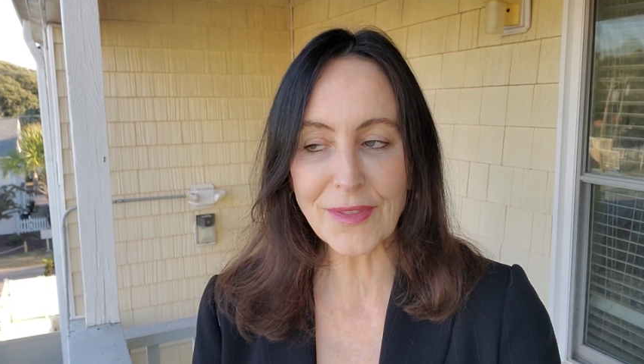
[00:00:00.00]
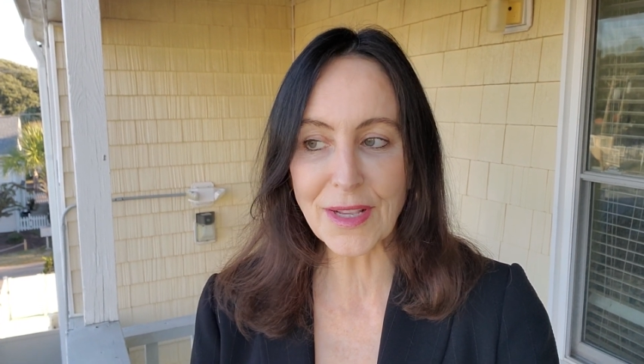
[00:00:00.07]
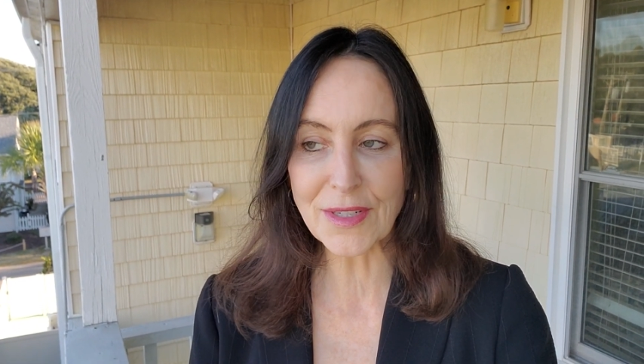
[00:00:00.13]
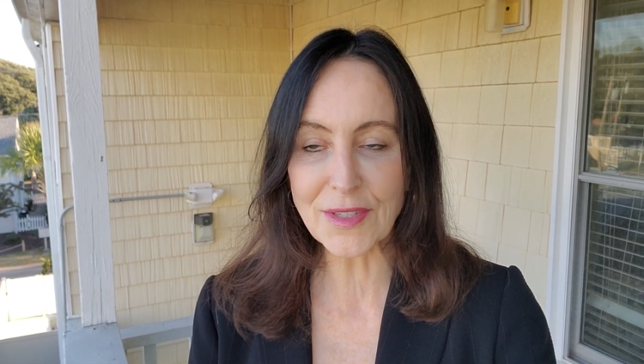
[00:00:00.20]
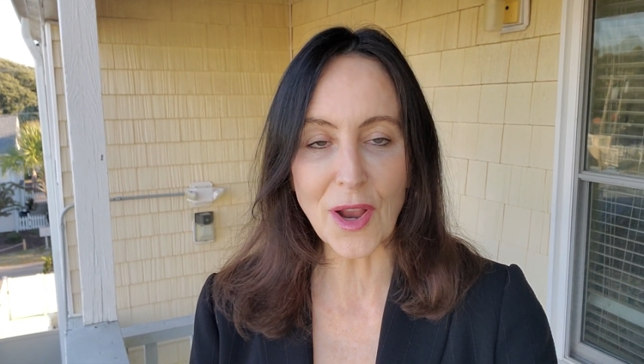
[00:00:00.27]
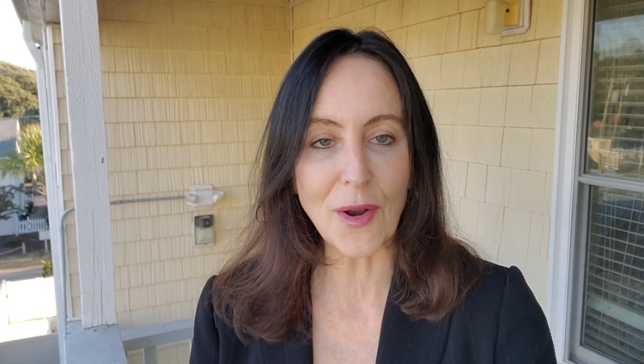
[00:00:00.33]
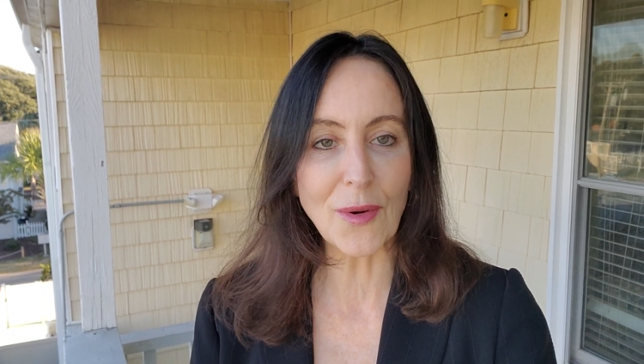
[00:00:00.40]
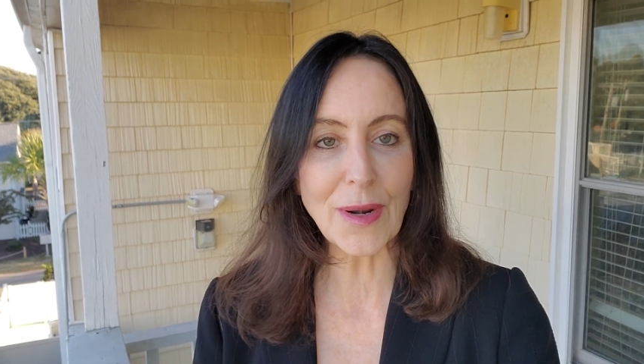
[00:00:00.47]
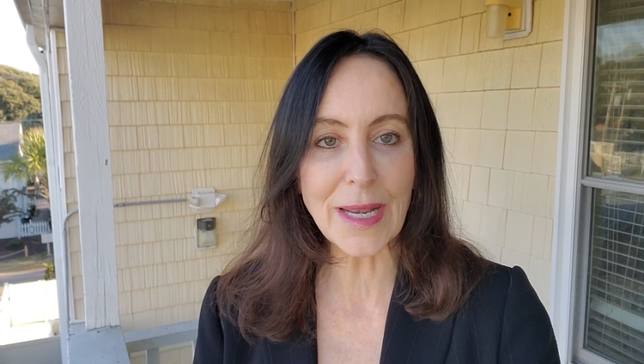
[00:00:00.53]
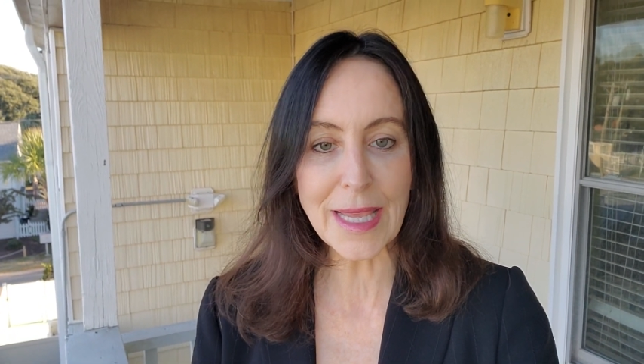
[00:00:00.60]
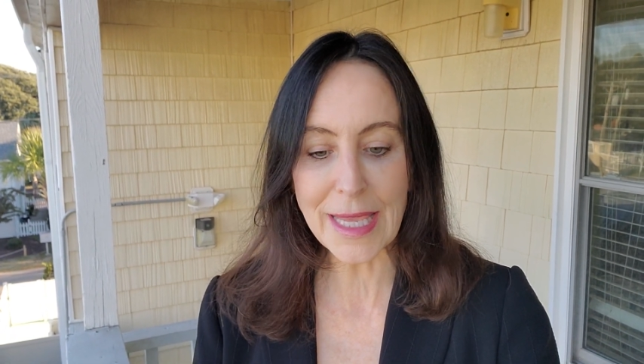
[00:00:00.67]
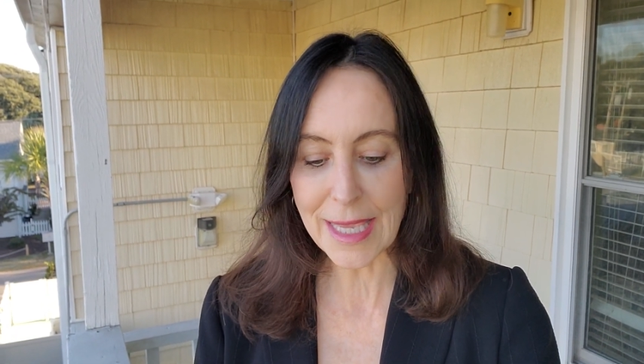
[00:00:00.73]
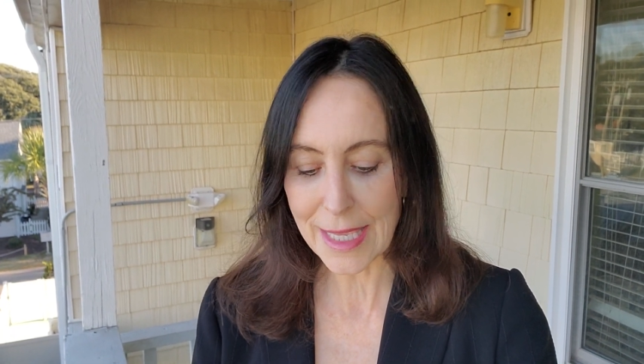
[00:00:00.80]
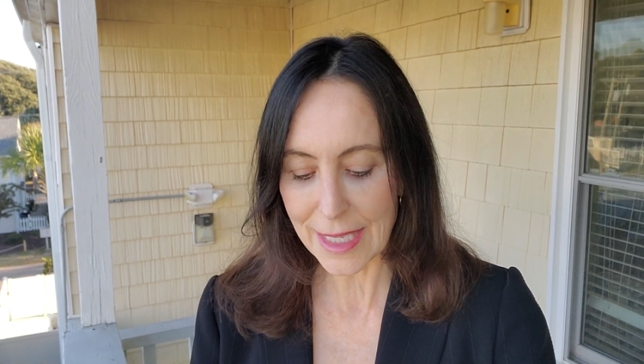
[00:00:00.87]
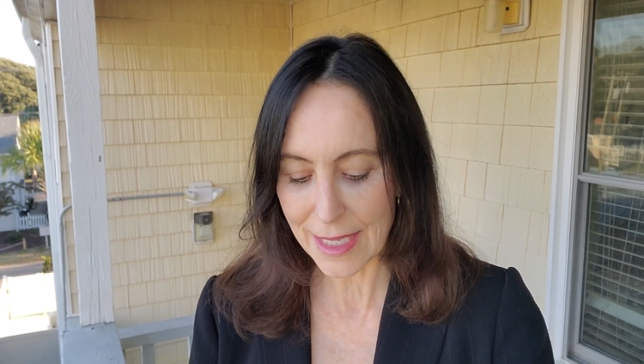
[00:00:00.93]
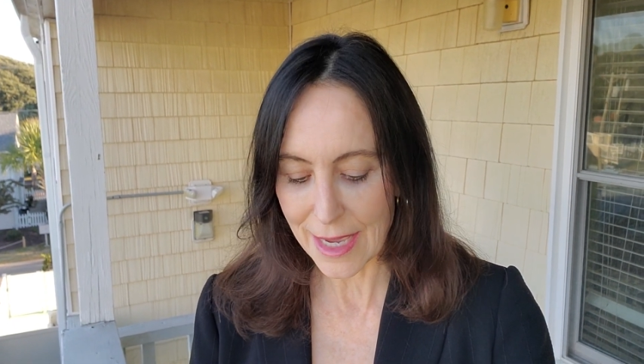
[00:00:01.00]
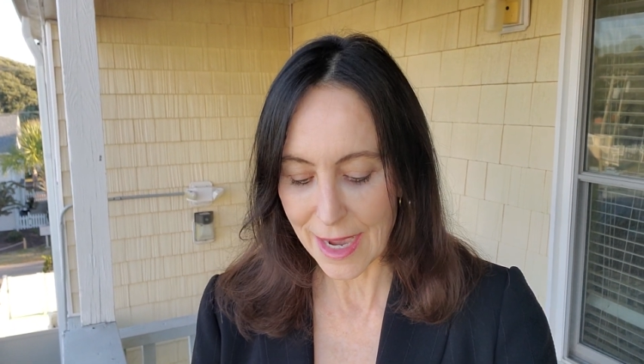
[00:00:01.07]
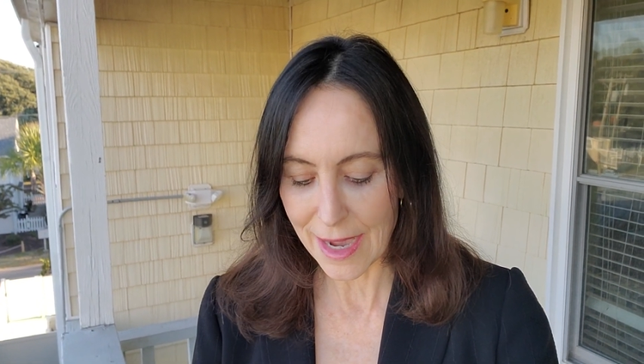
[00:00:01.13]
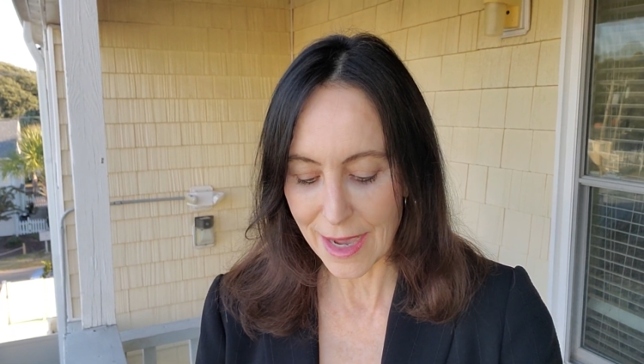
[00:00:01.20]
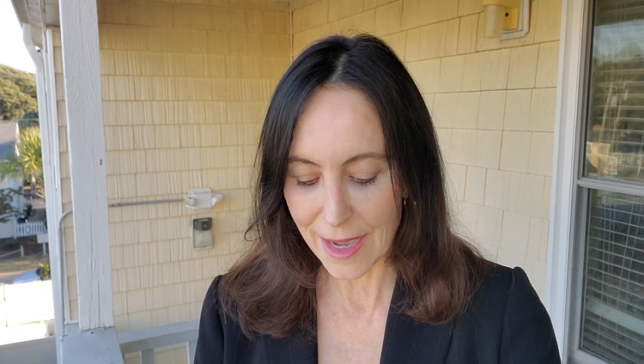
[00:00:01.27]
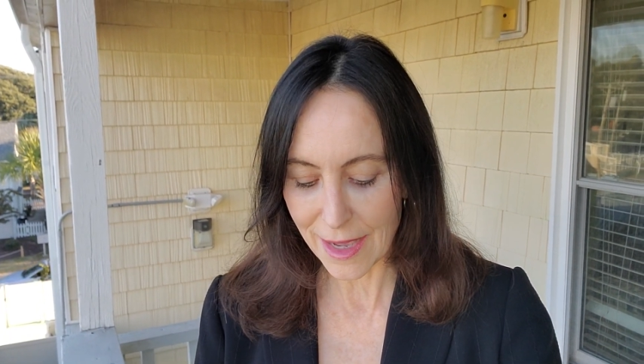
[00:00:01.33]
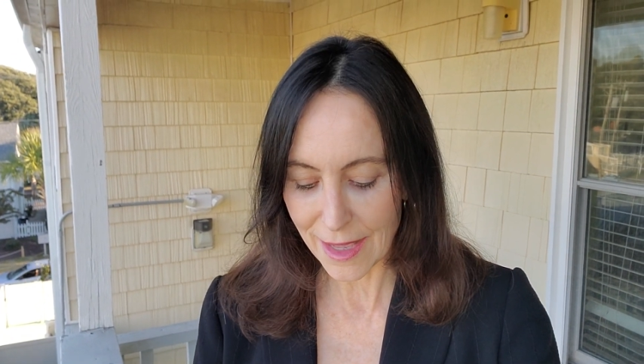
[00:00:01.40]
there's already
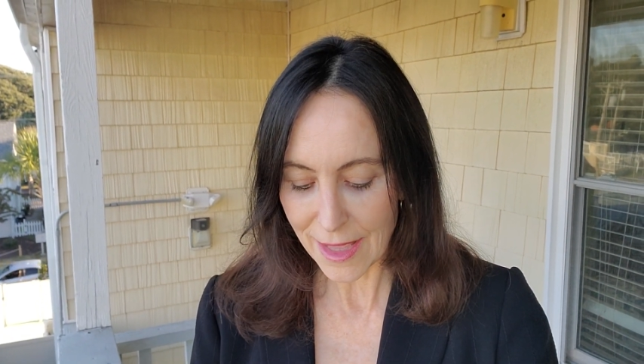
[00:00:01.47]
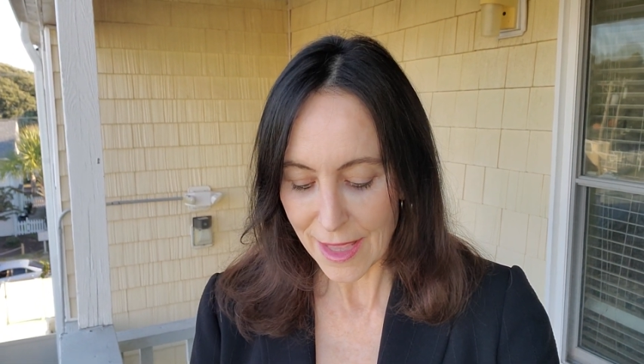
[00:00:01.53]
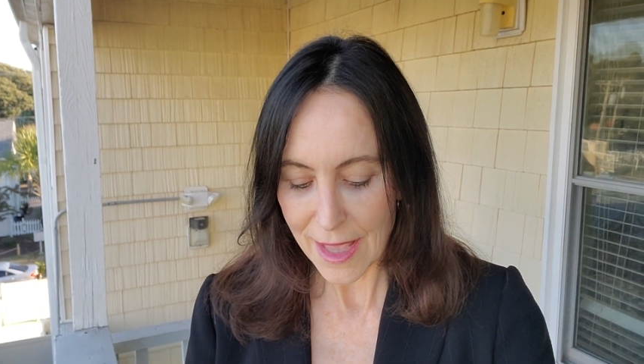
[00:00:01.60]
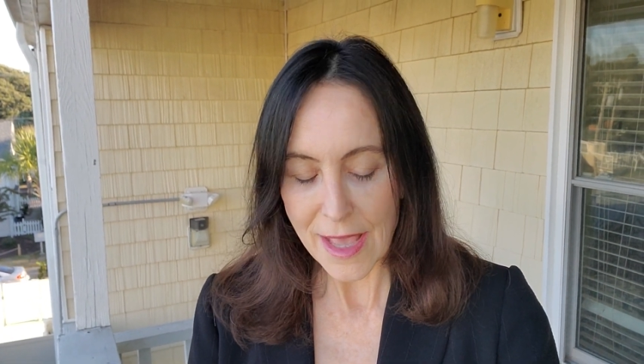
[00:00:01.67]
uh,